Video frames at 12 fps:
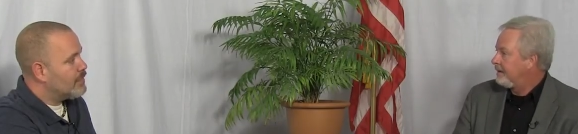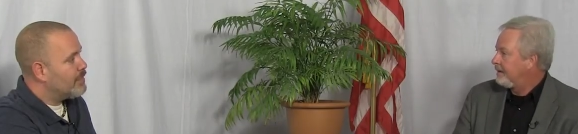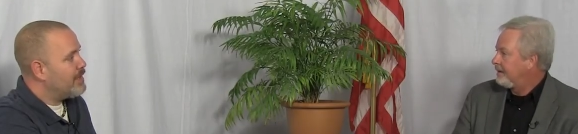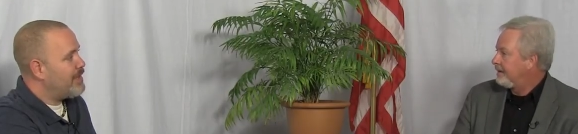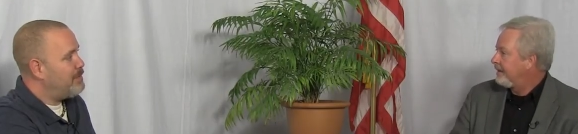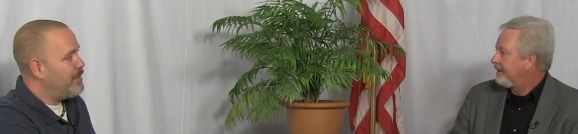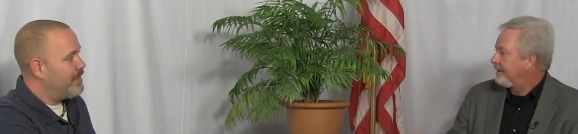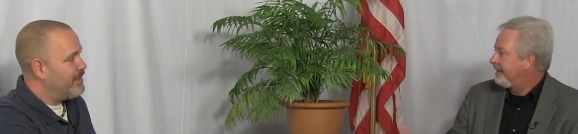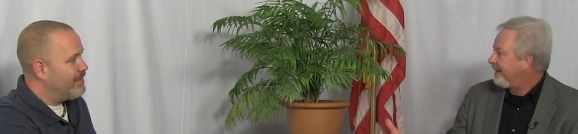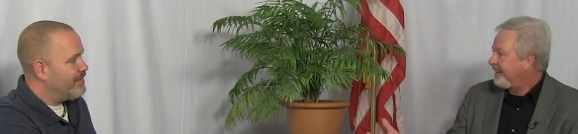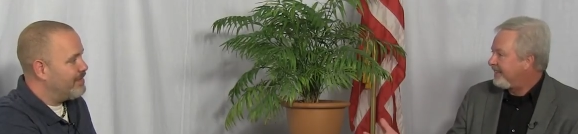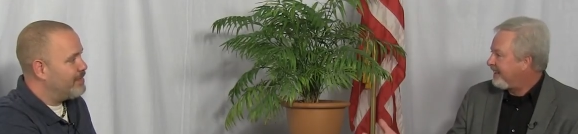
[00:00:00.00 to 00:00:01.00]
Speaker 1: They can be.
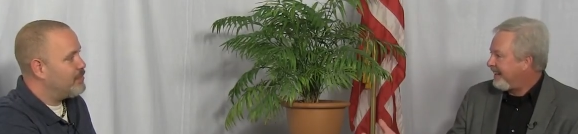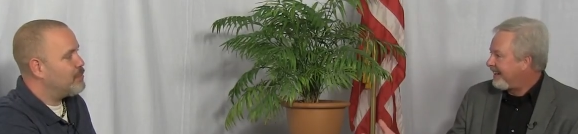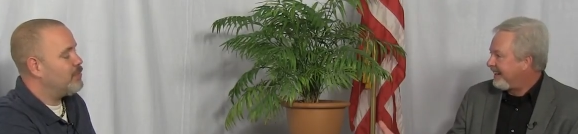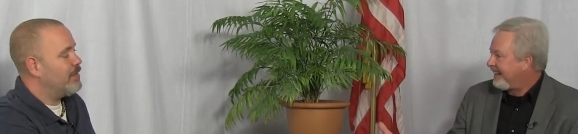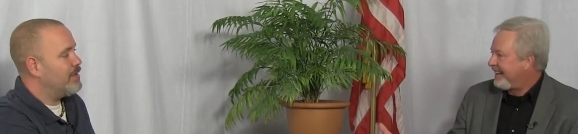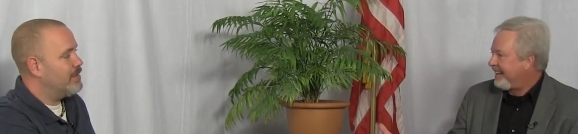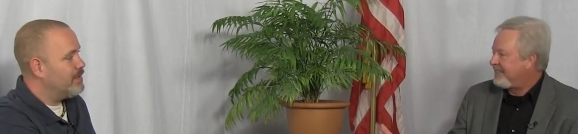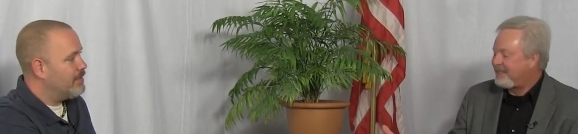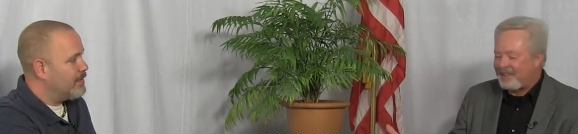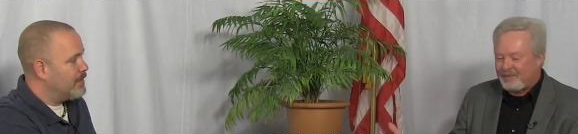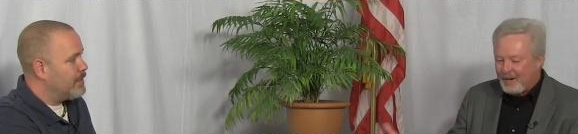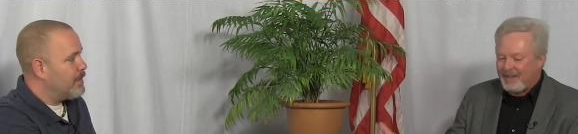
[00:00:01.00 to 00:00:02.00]
You know, yeah. Right. And I
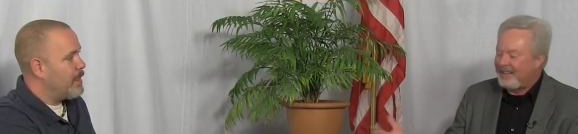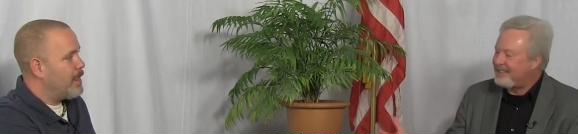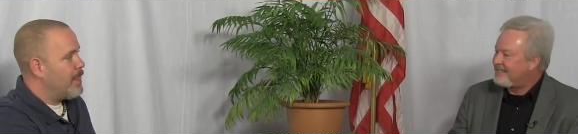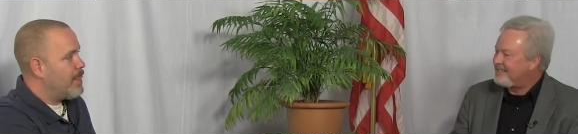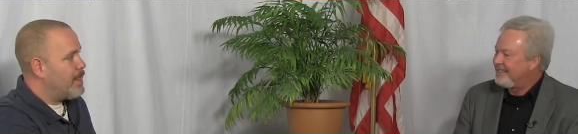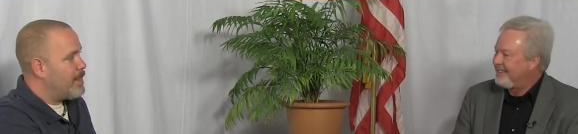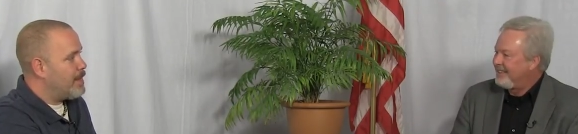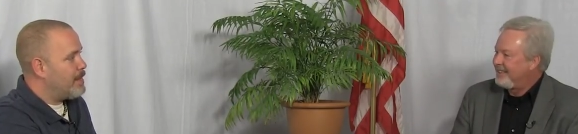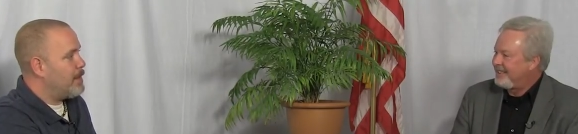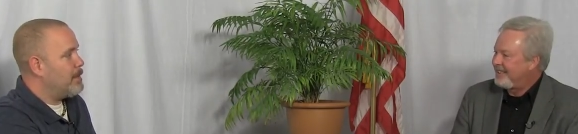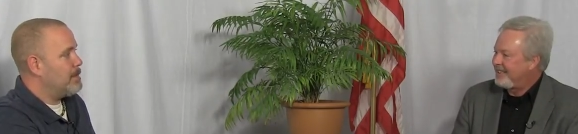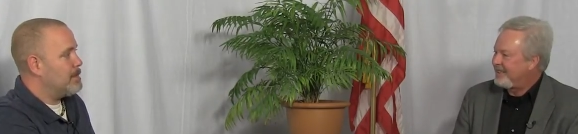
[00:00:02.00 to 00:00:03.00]
thought, wow, that's
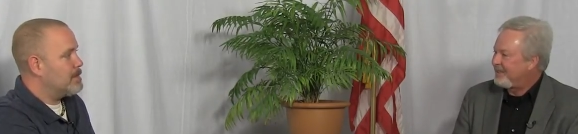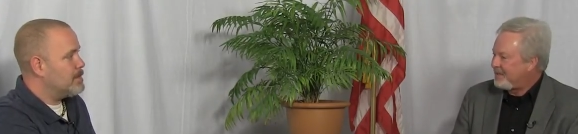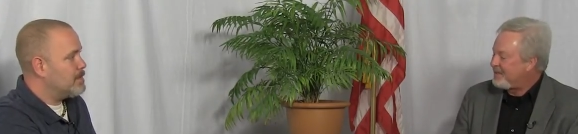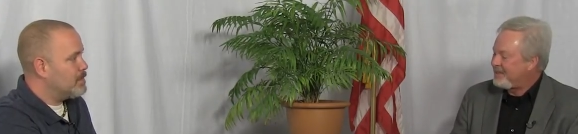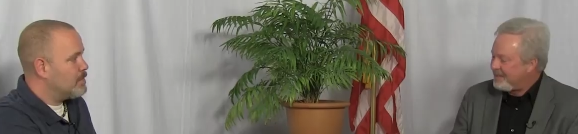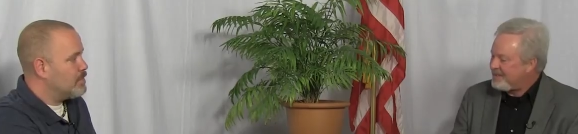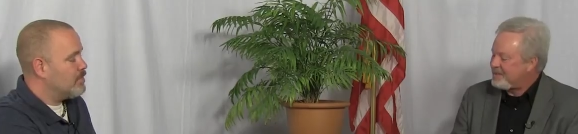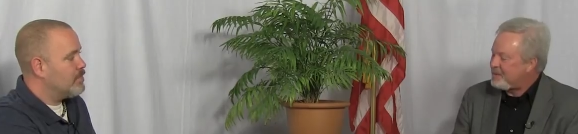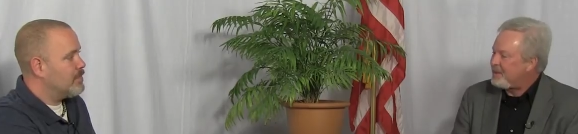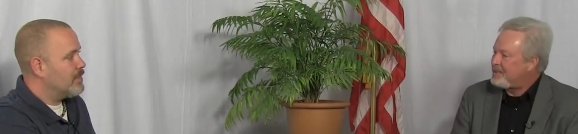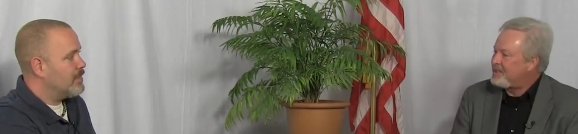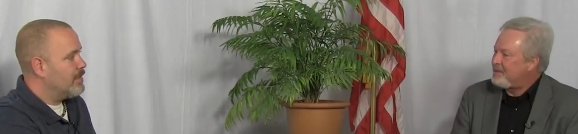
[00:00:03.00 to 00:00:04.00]
yep. uh, that's
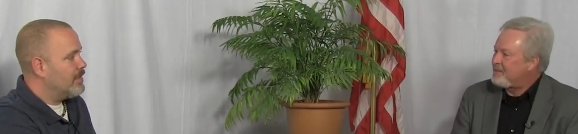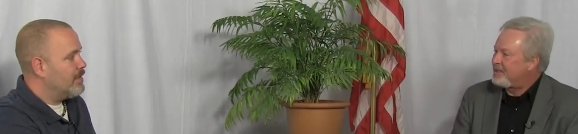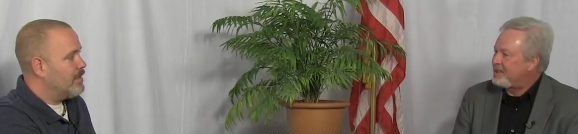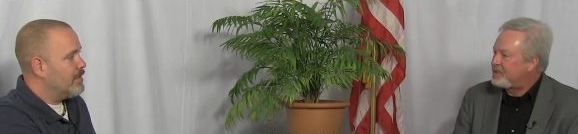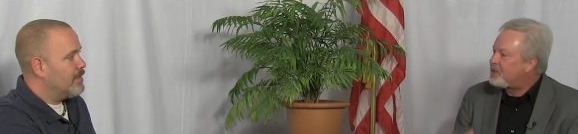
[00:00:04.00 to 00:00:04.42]
really something to,